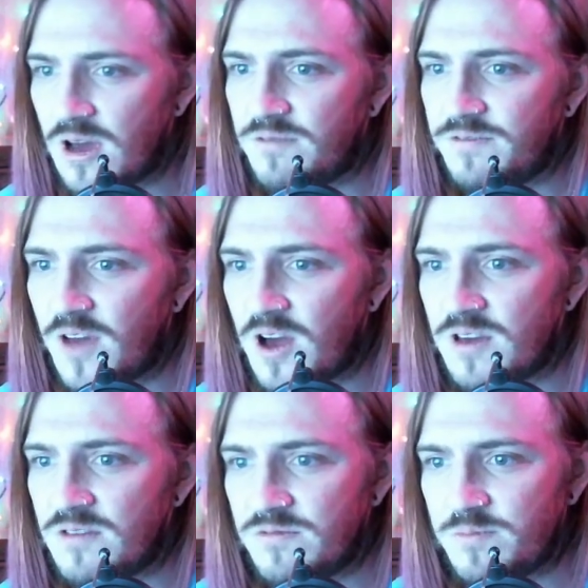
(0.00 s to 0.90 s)
a
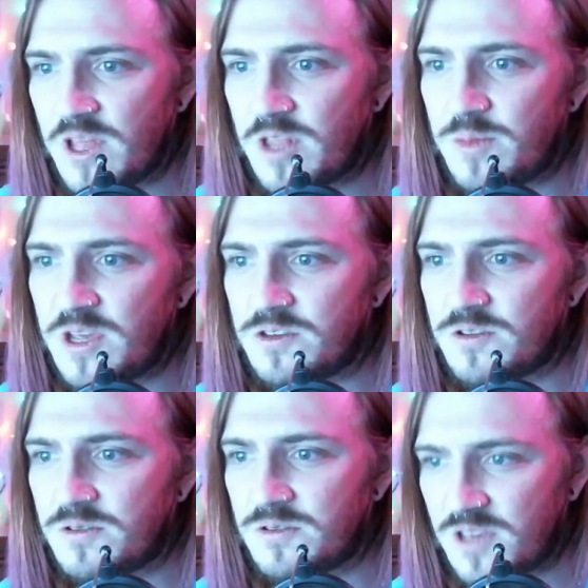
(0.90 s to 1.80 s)

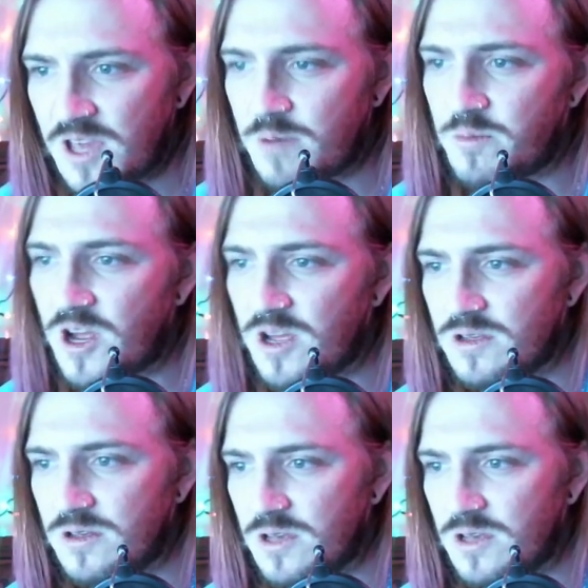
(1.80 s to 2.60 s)
5mm camera.